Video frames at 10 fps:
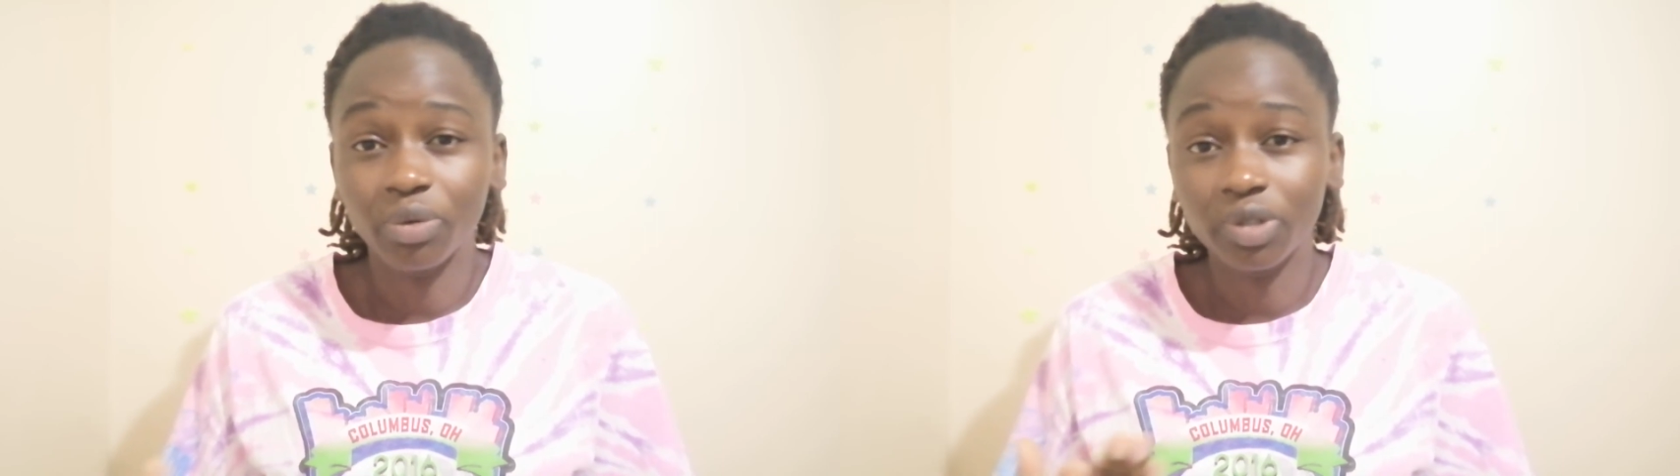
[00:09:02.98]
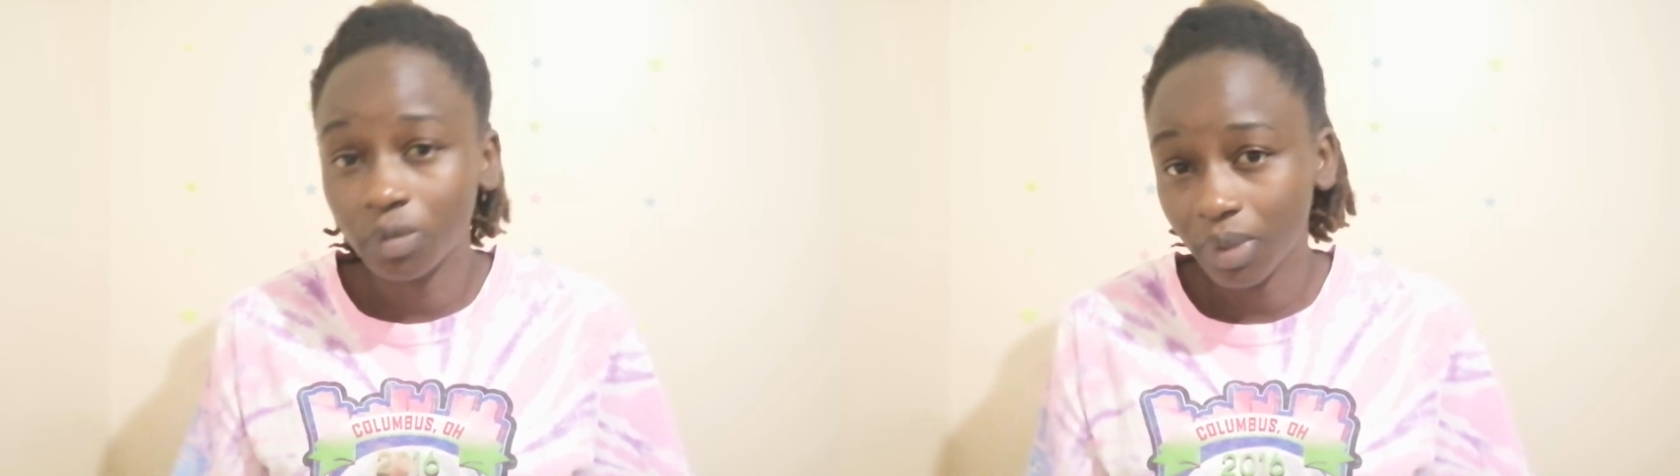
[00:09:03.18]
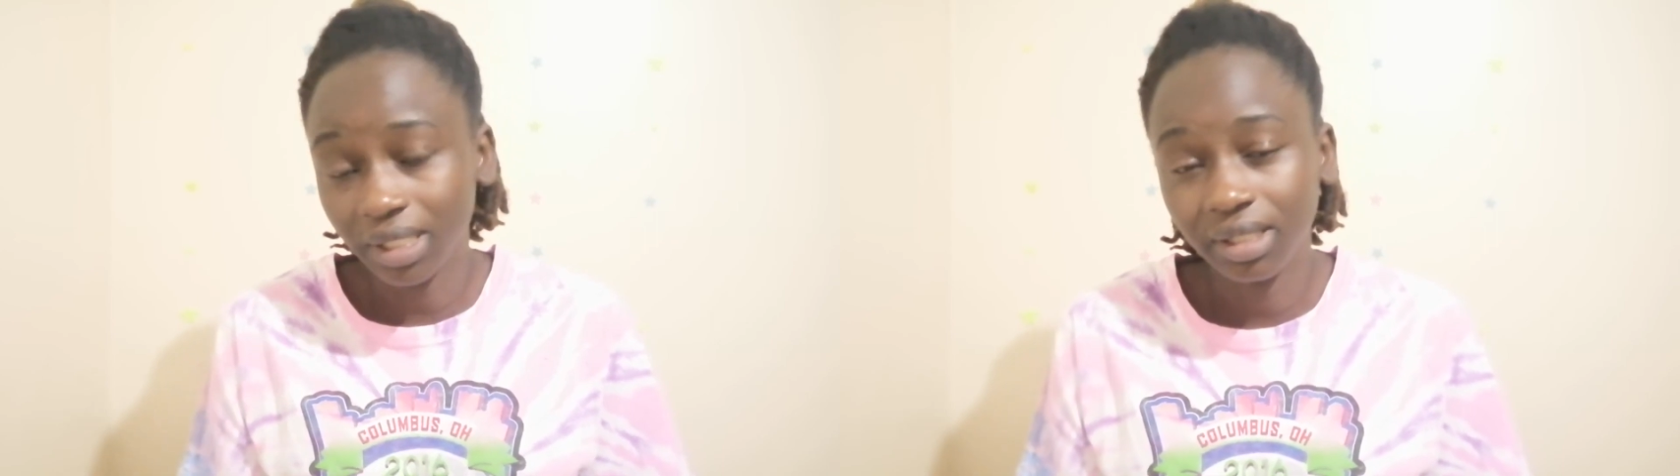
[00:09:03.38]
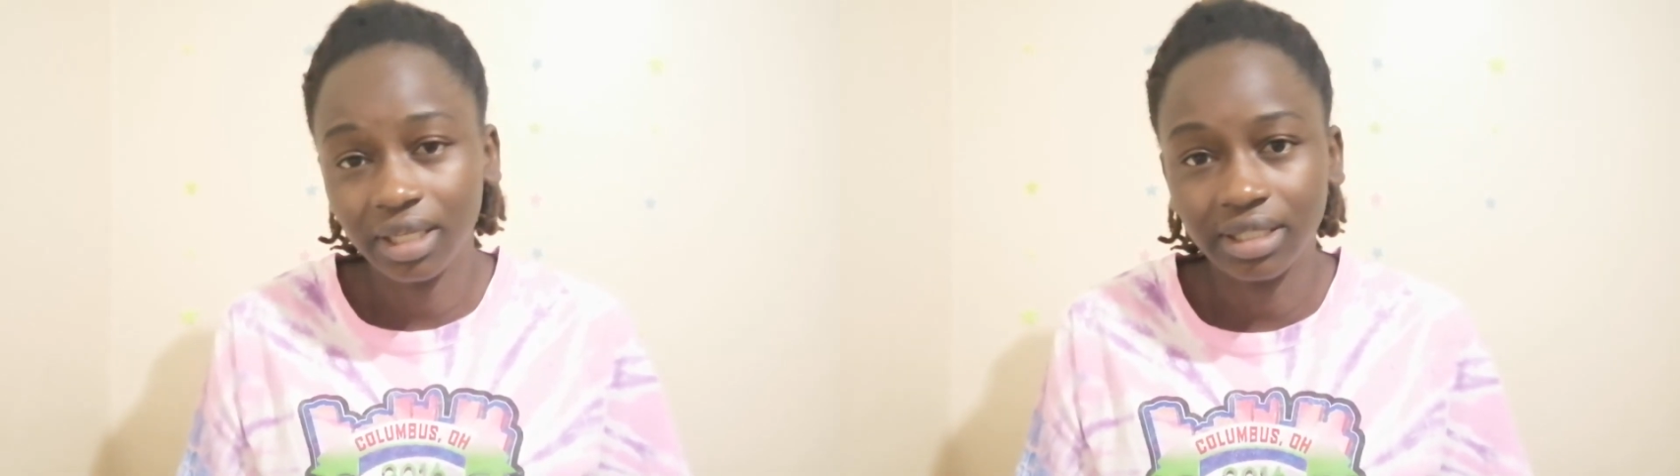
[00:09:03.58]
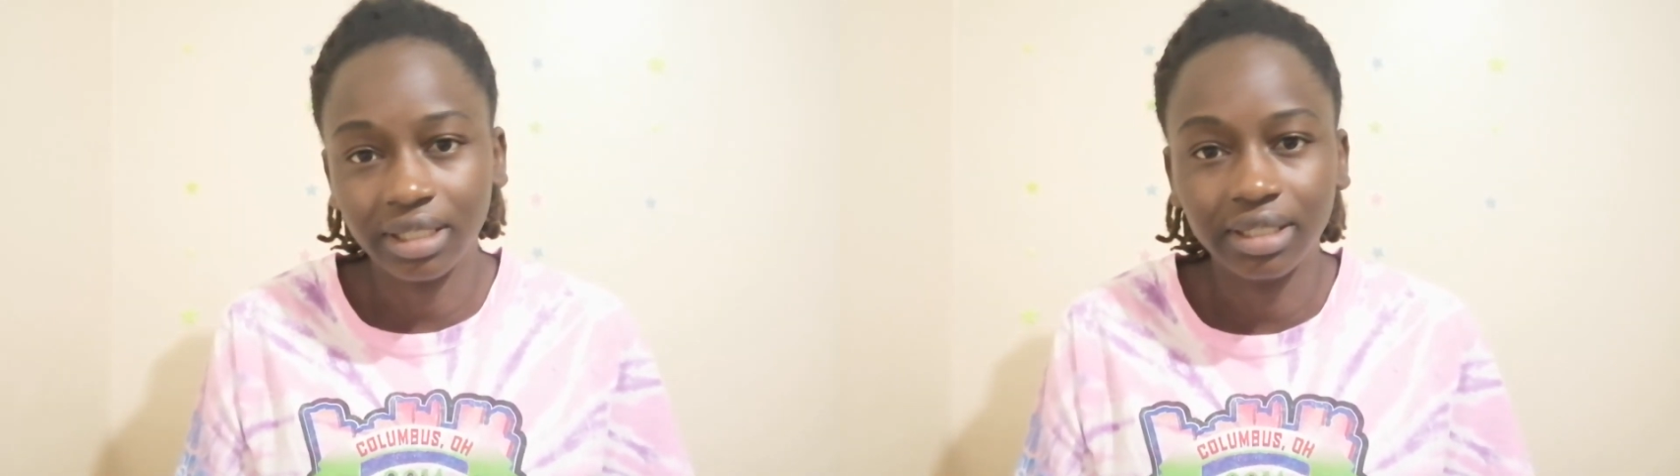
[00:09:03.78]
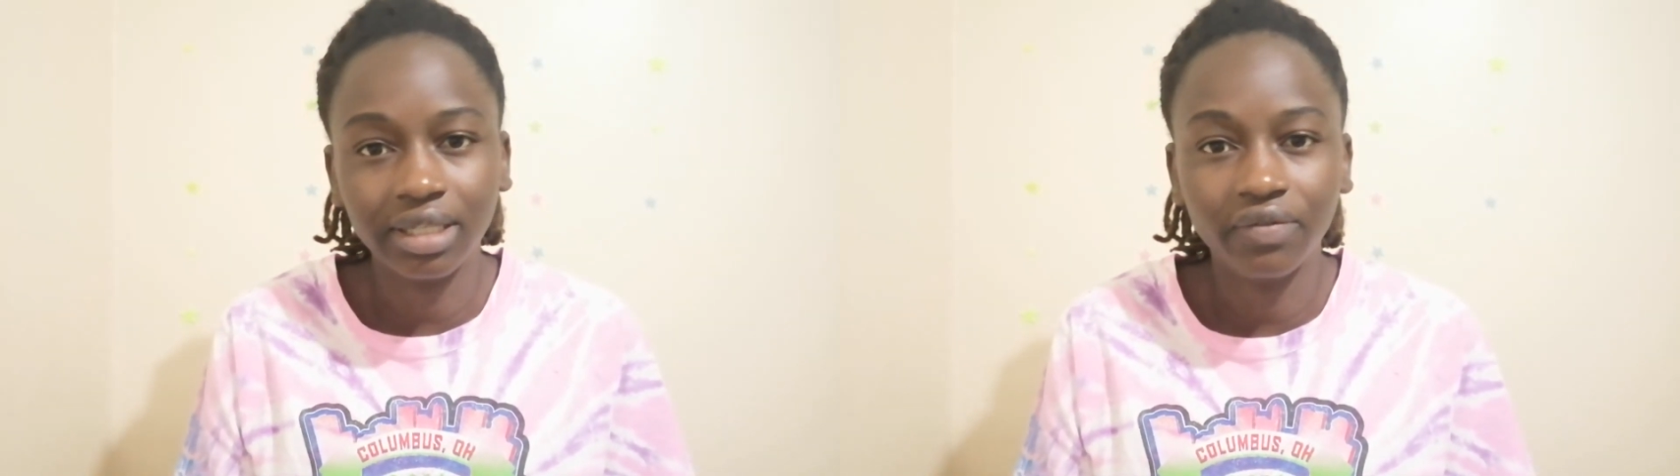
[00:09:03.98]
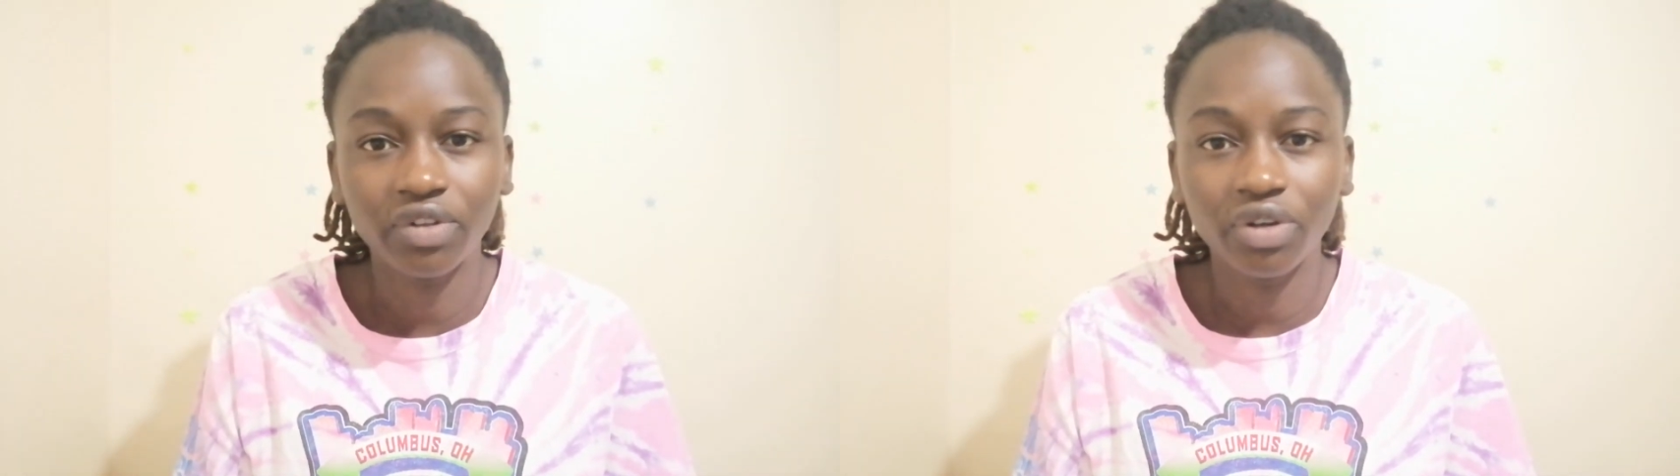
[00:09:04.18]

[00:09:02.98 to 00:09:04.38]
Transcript: won't pass that interview,